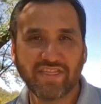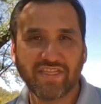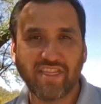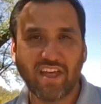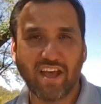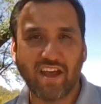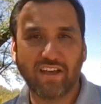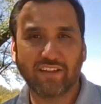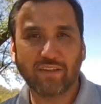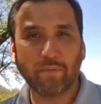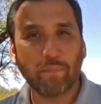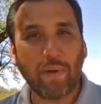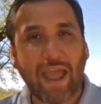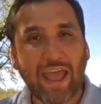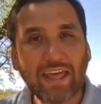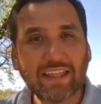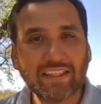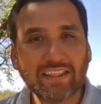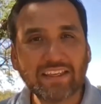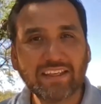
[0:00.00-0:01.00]
uh, the
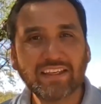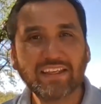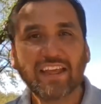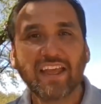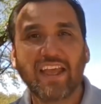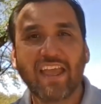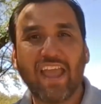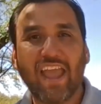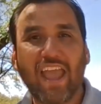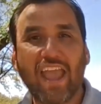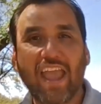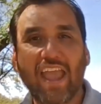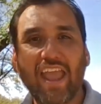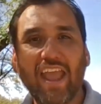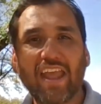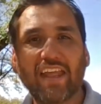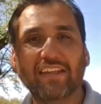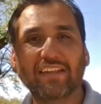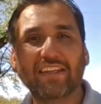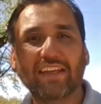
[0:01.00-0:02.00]
paddling
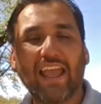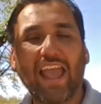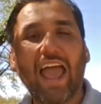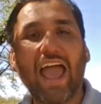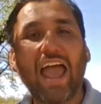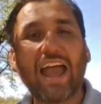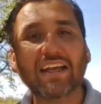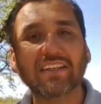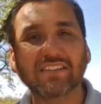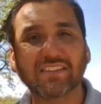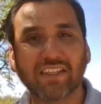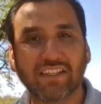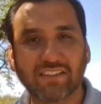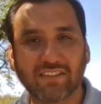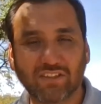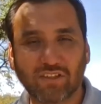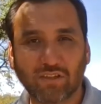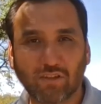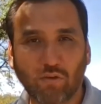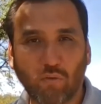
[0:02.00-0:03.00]
and the
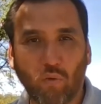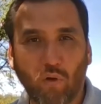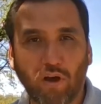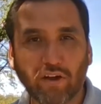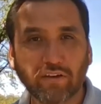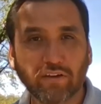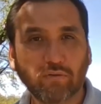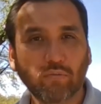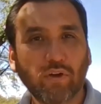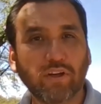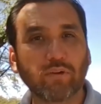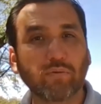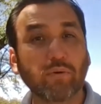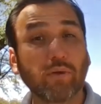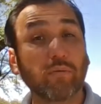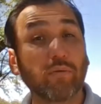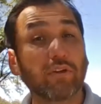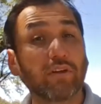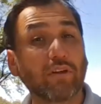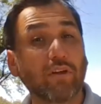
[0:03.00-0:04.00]
access to the water, whether we
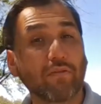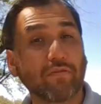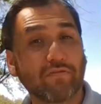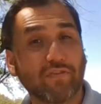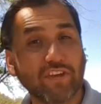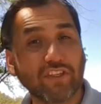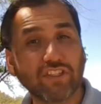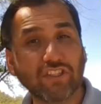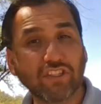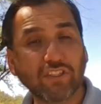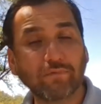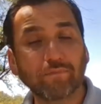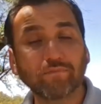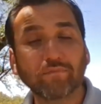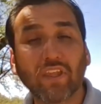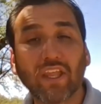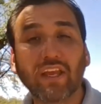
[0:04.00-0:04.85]
want to go fishing.